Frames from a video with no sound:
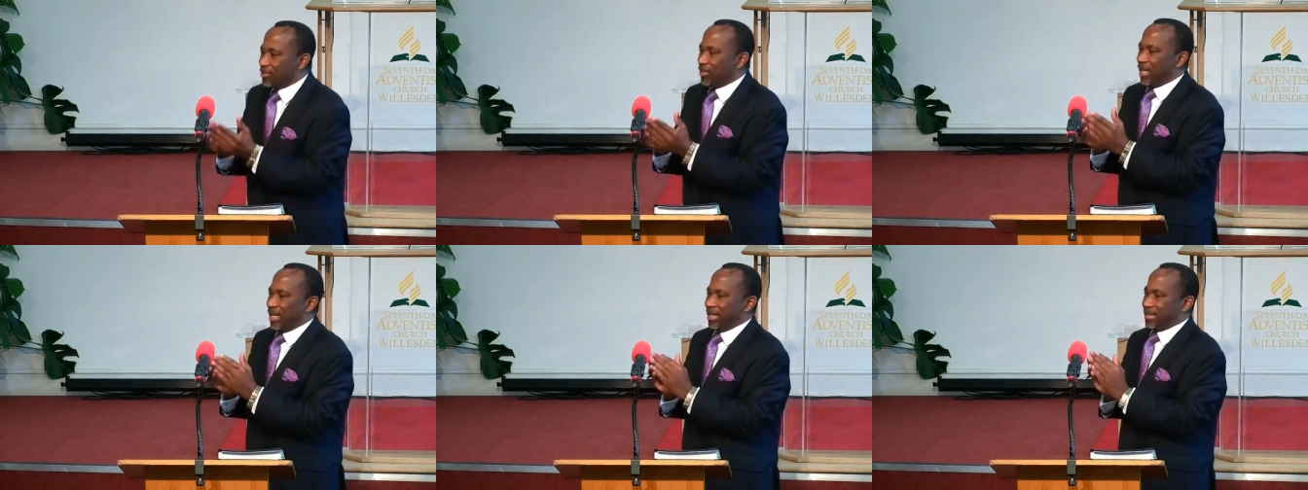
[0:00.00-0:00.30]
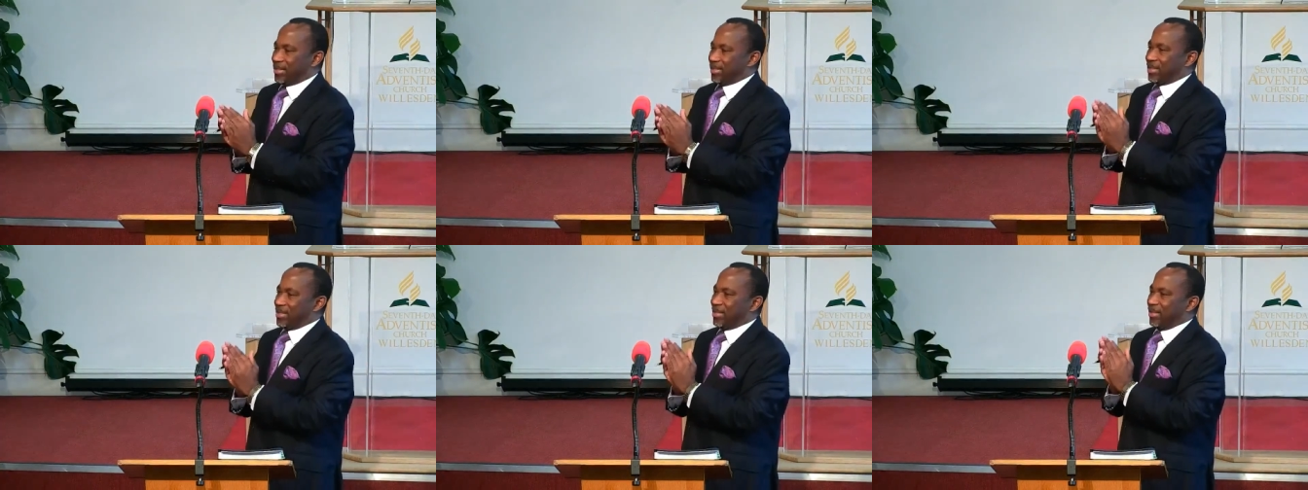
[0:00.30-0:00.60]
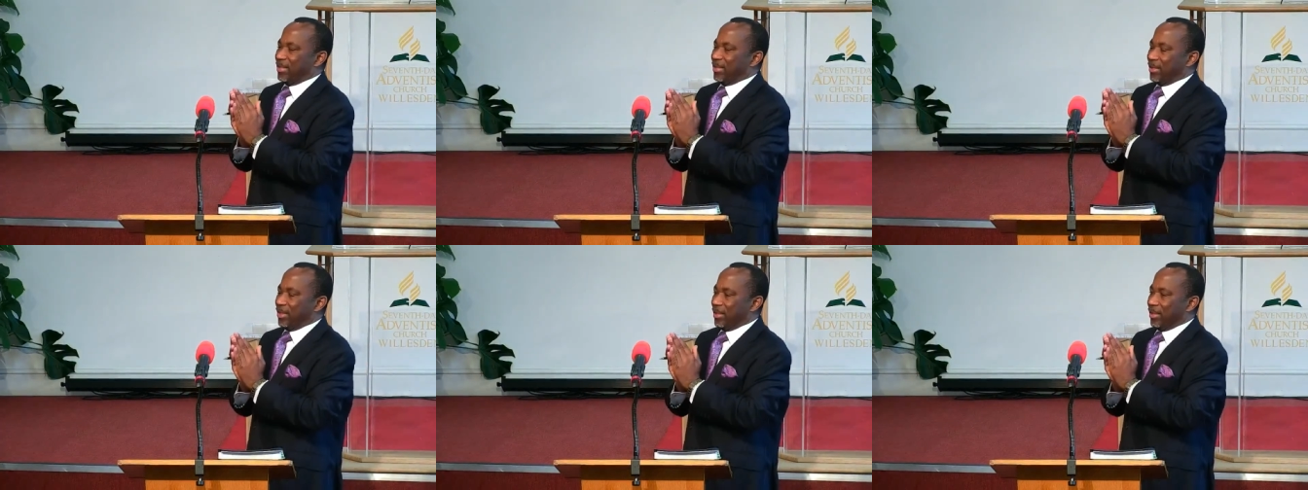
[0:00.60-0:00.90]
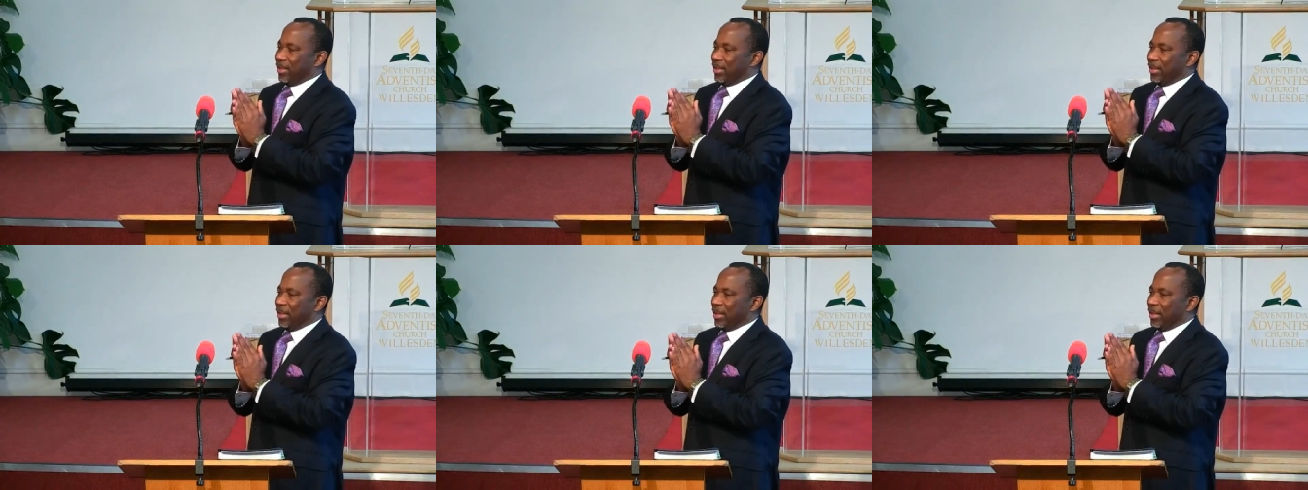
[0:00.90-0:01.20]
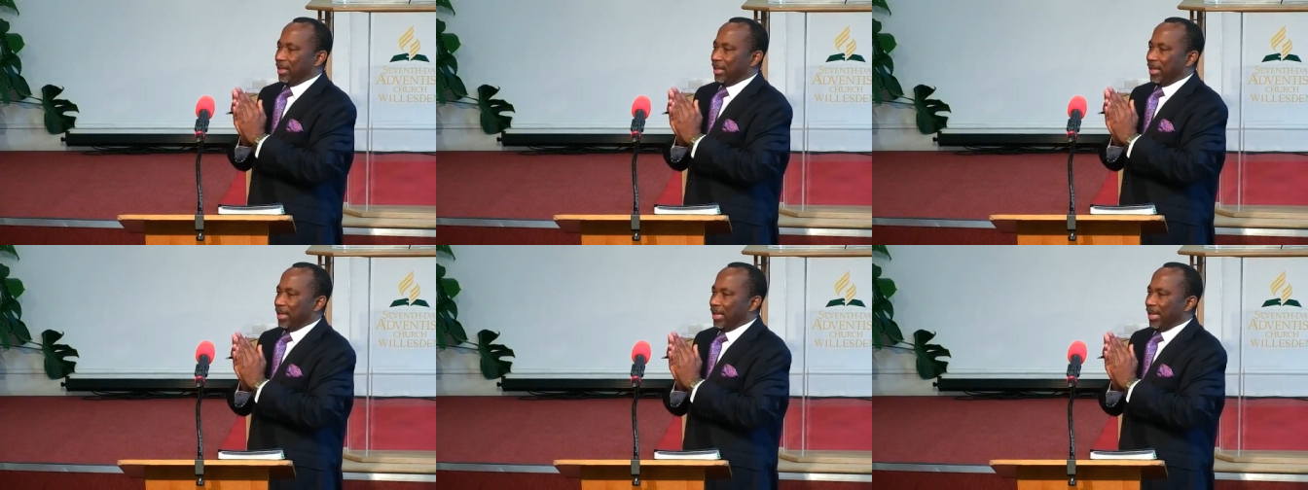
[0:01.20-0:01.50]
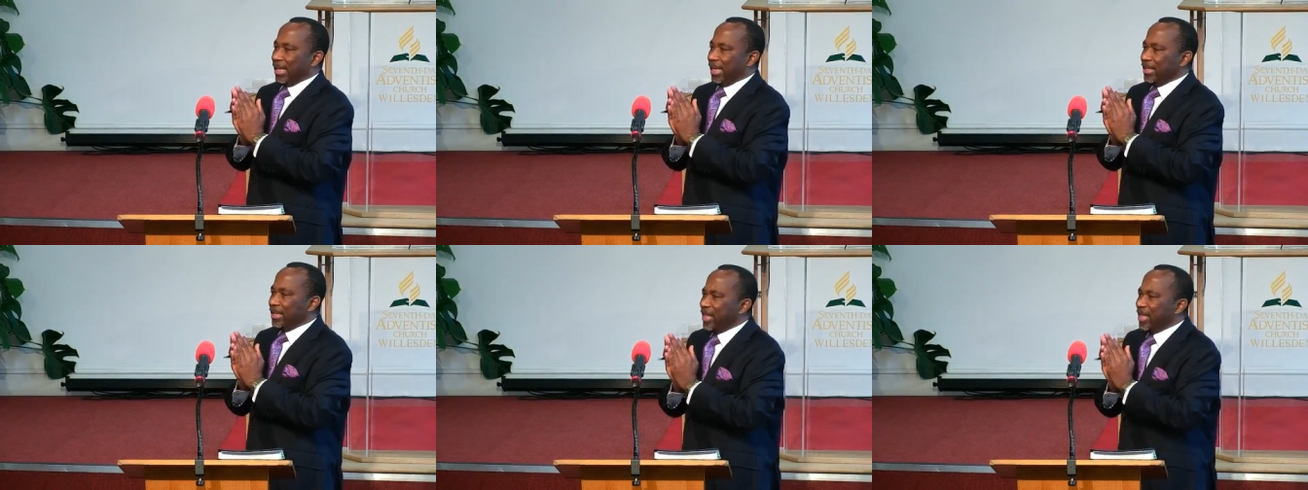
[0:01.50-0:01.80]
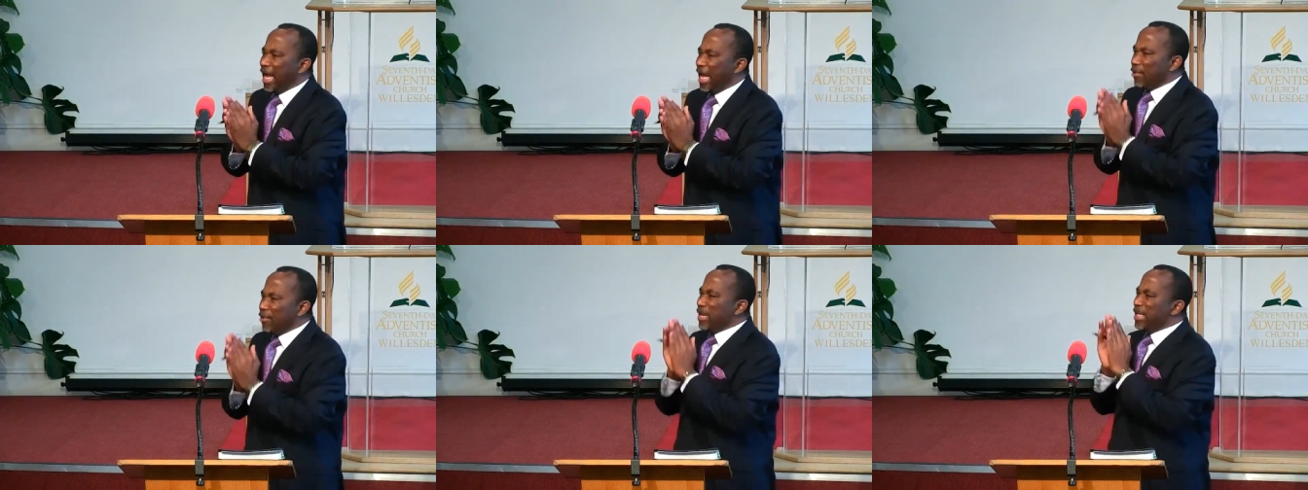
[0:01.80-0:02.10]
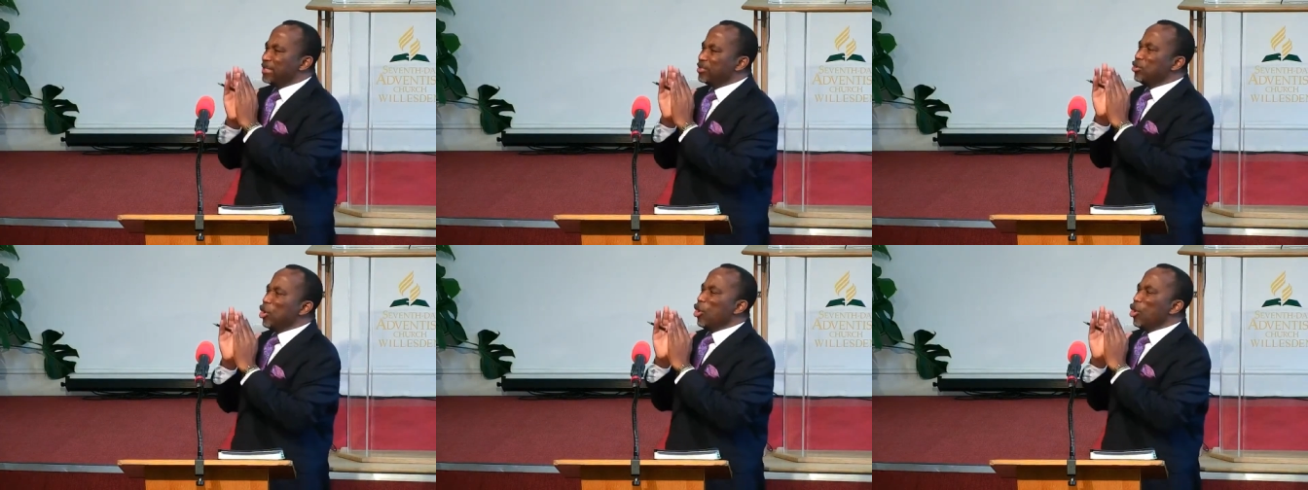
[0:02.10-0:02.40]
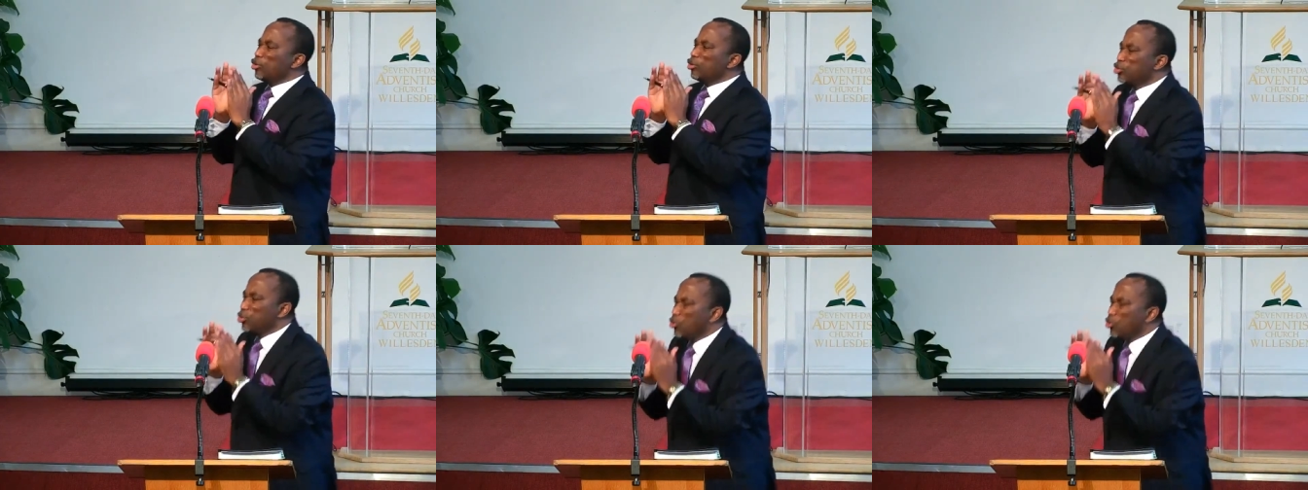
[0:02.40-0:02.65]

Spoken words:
Christ, there is no